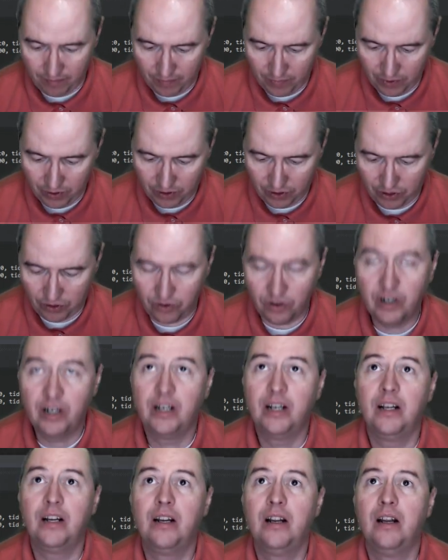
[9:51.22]

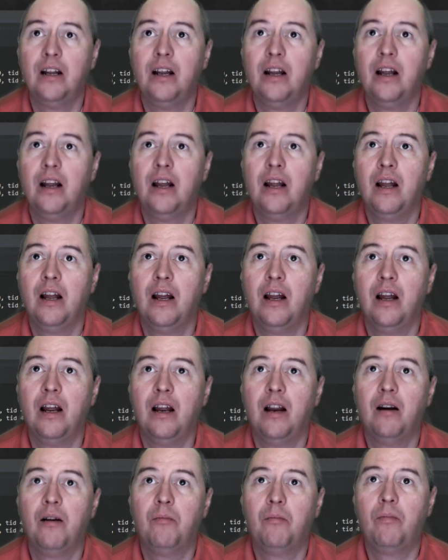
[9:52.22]
String
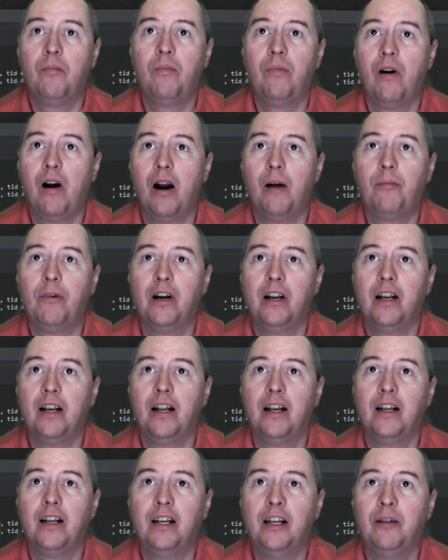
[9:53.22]
property
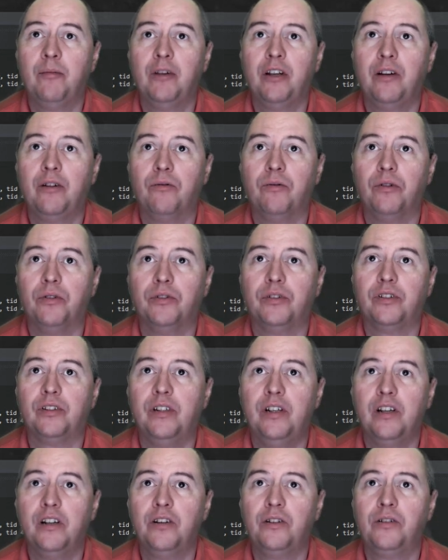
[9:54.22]
name equals
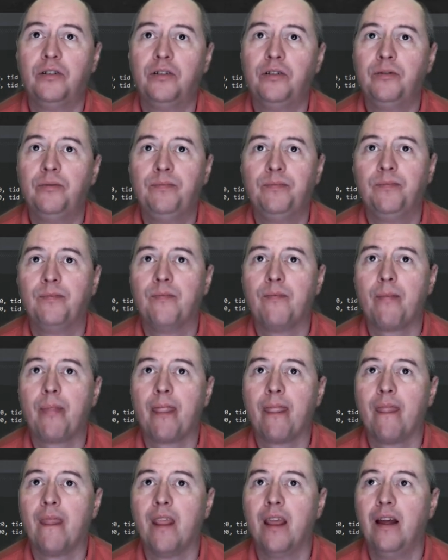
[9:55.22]
null.
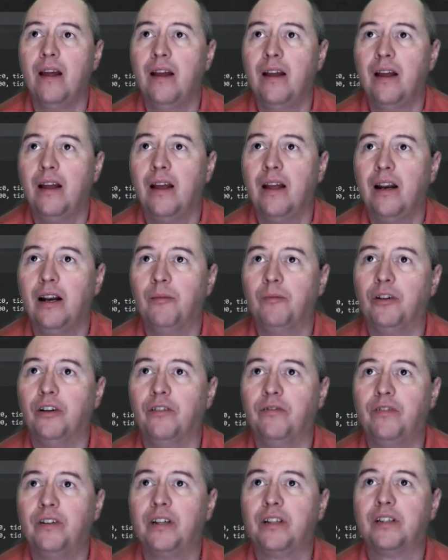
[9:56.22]
I'm going
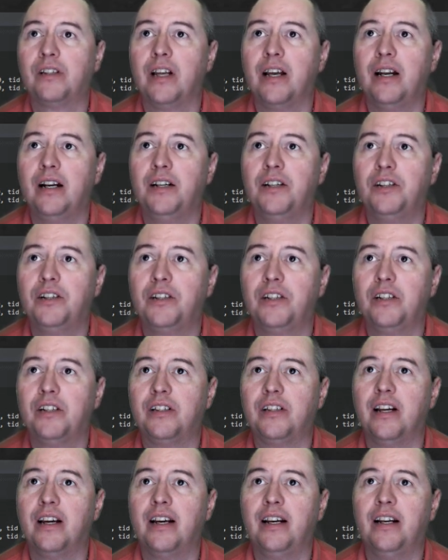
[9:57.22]
to fix that in just a
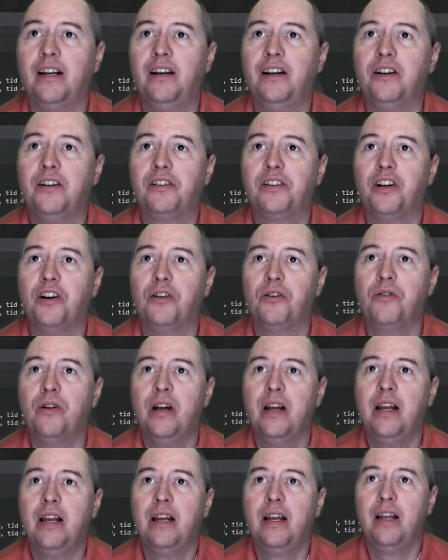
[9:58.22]
second here. So
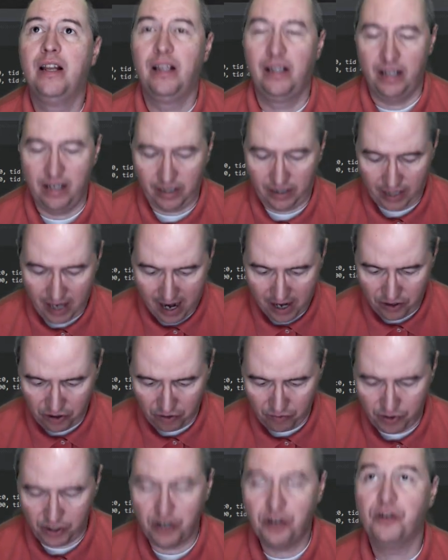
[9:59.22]
This
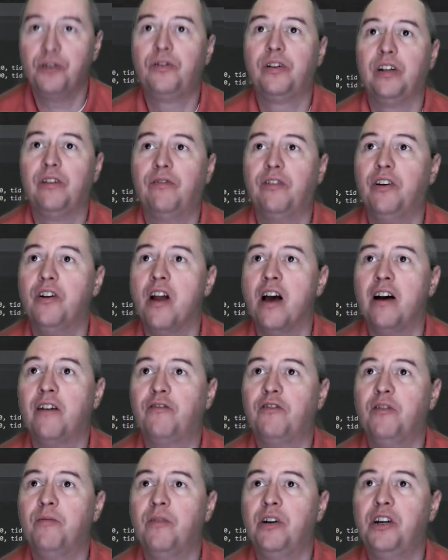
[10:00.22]
attribute, if you're not
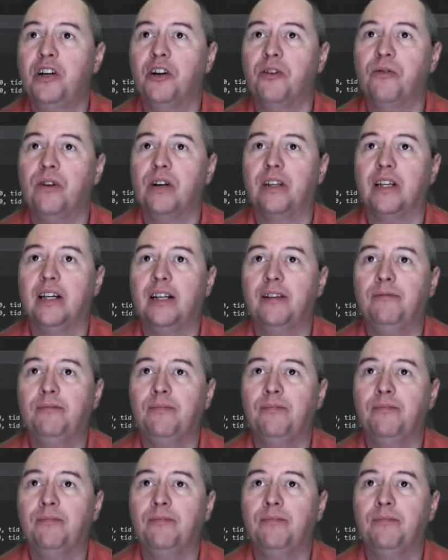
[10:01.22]
familiar with it,